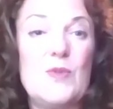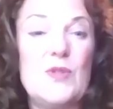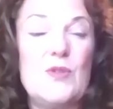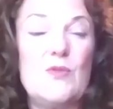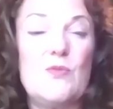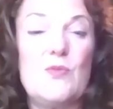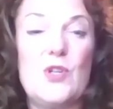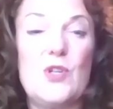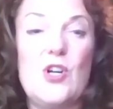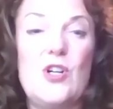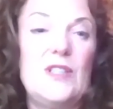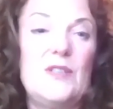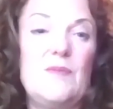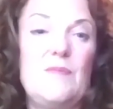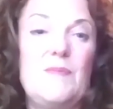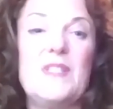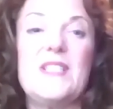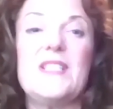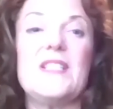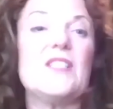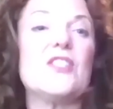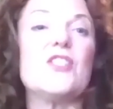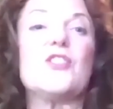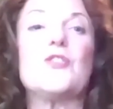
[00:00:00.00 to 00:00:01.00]
called it
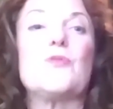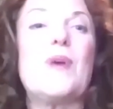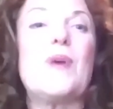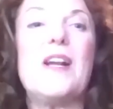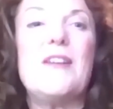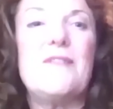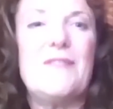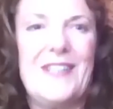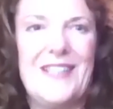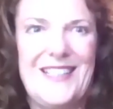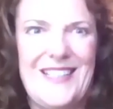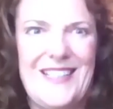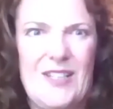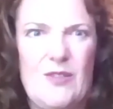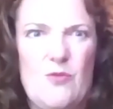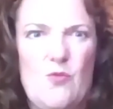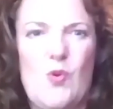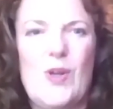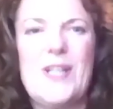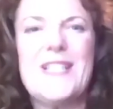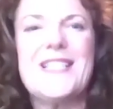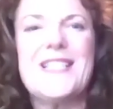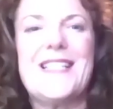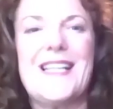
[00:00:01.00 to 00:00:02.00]
business thriving, like
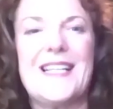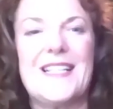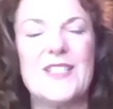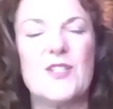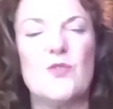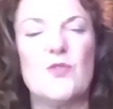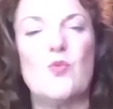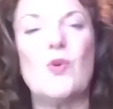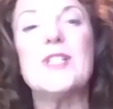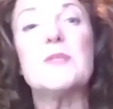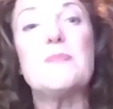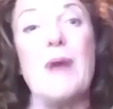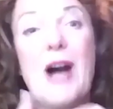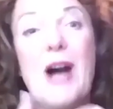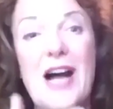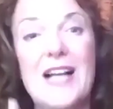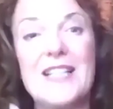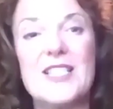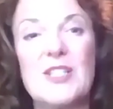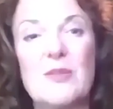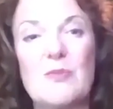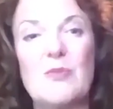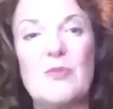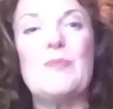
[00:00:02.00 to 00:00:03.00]
what's next, what's
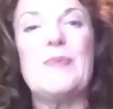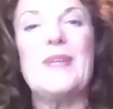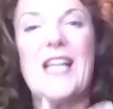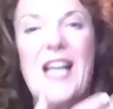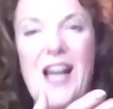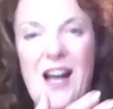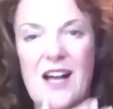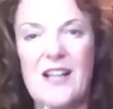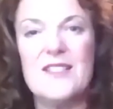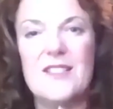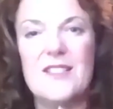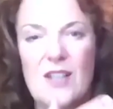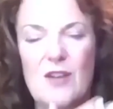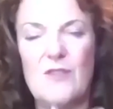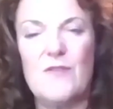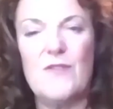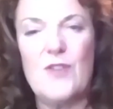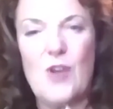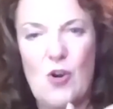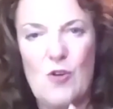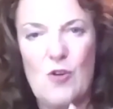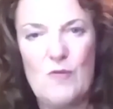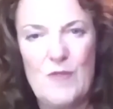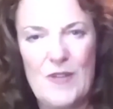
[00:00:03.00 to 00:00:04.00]
possible because of
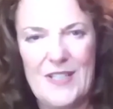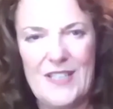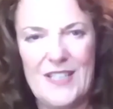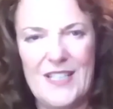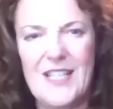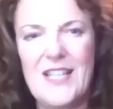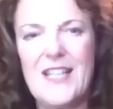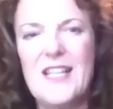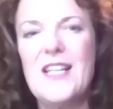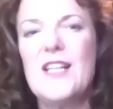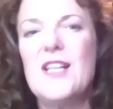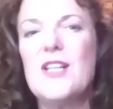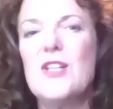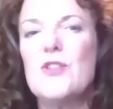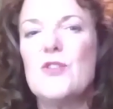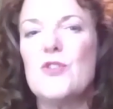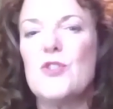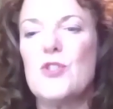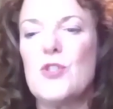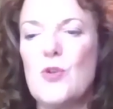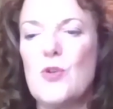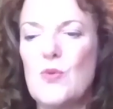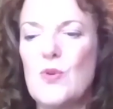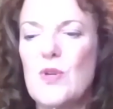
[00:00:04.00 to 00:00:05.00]
COVID.
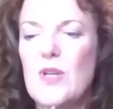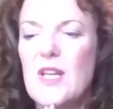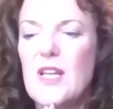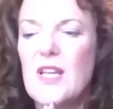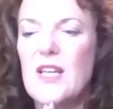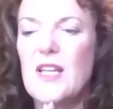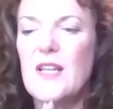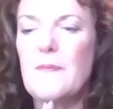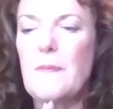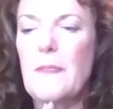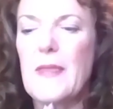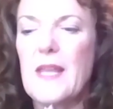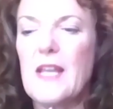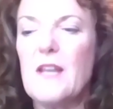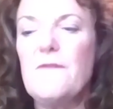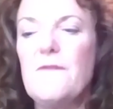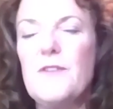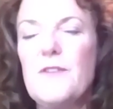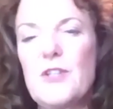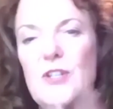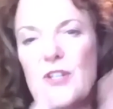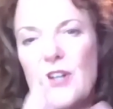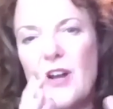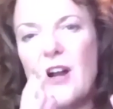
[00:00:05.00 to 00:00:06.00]
So if
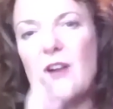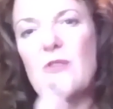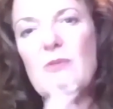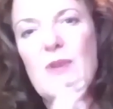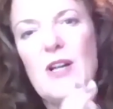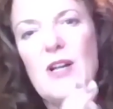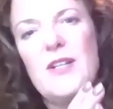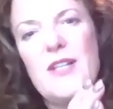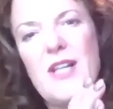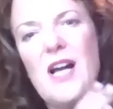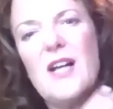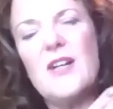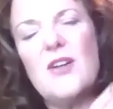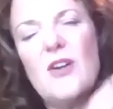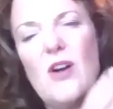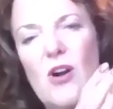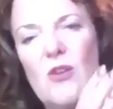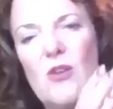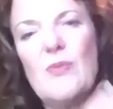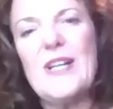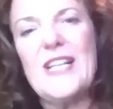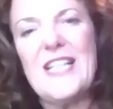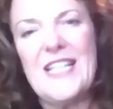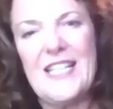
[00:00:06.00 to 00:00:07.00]
you're not
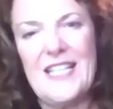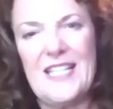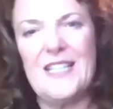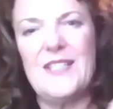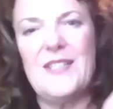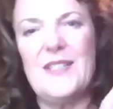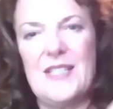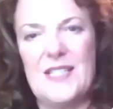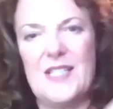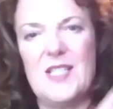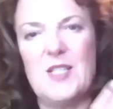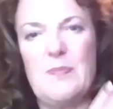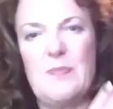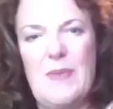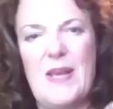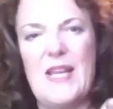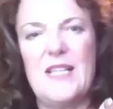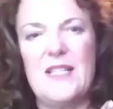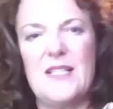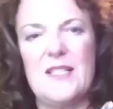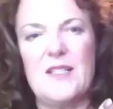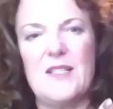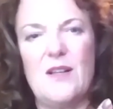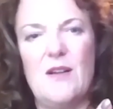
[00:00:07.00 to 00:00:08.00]
already in this
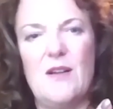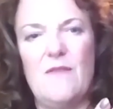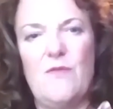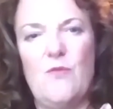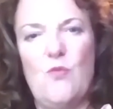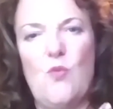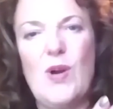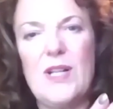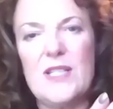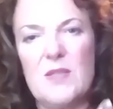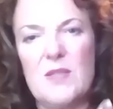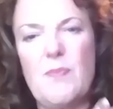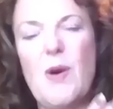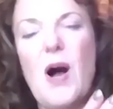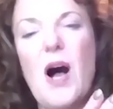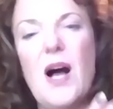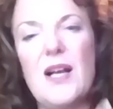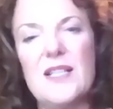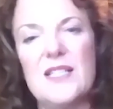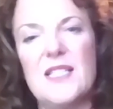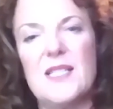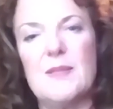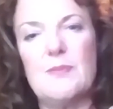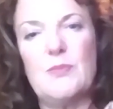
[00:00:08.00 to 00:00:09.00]
space of what's
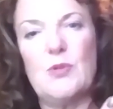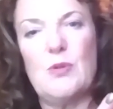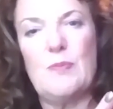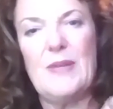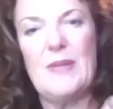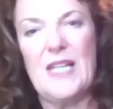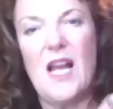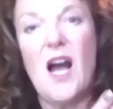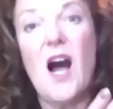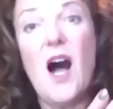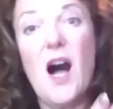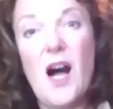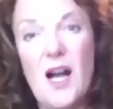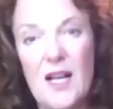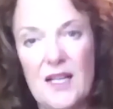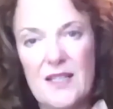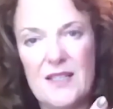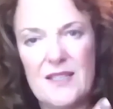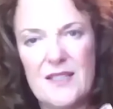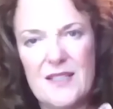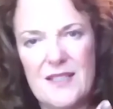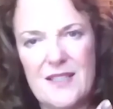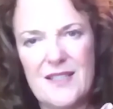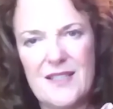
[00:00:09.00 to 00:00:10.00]
possible
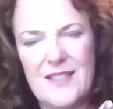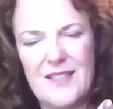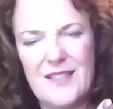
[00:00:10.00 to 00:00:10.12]
because,